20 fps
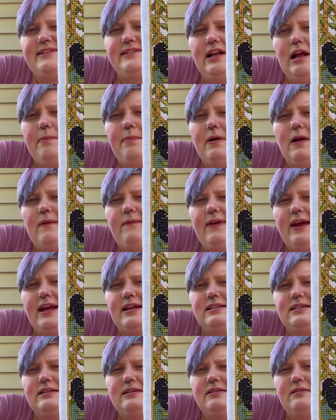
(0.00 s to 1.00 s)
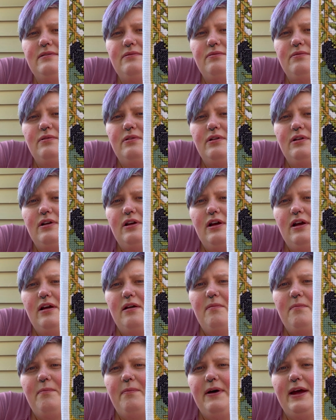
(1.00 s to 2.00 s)
not perfect,
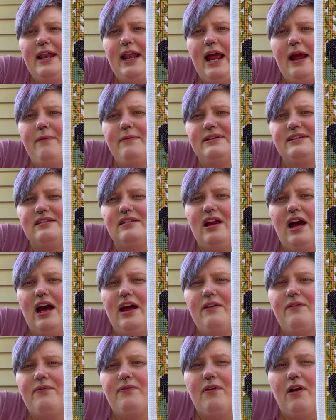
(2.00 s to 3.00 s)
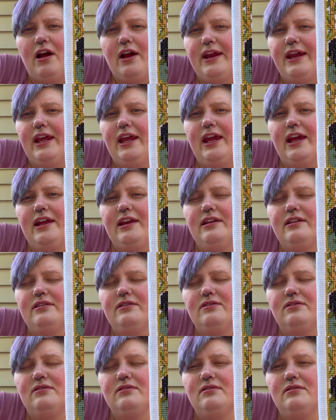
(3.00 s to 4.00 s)
but I was not frogging it.
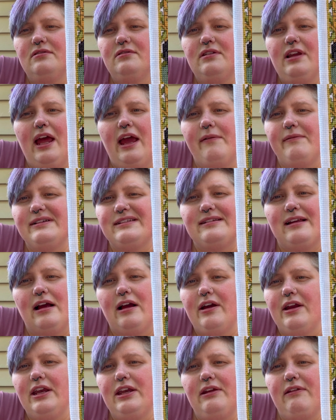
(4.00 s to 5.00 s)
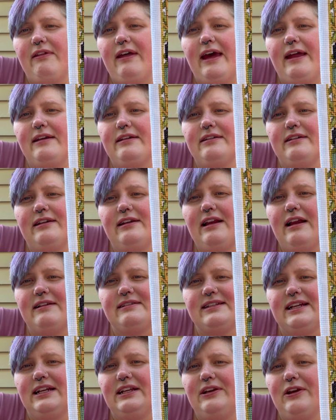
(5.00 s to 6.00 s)
I was not going to do that. I
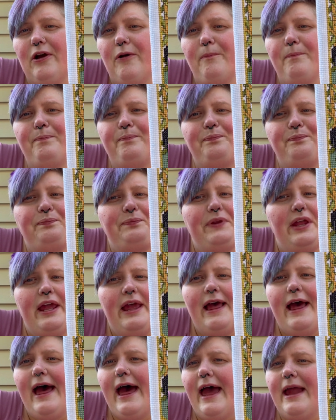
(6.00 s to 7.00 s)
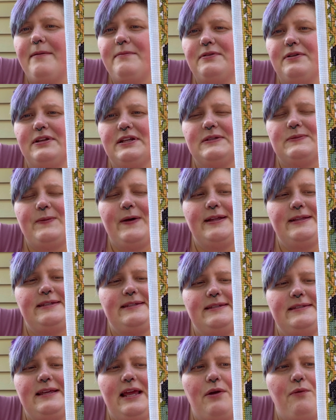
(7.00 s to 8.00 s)
was like, nope, I'm doing this
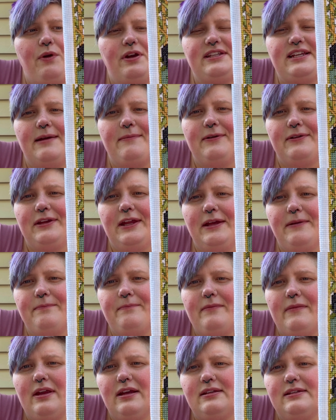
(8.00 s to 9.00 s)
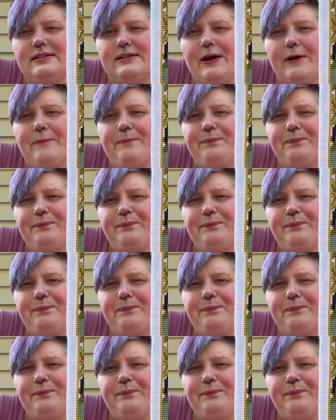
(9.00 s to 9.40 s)
once and one time only. So,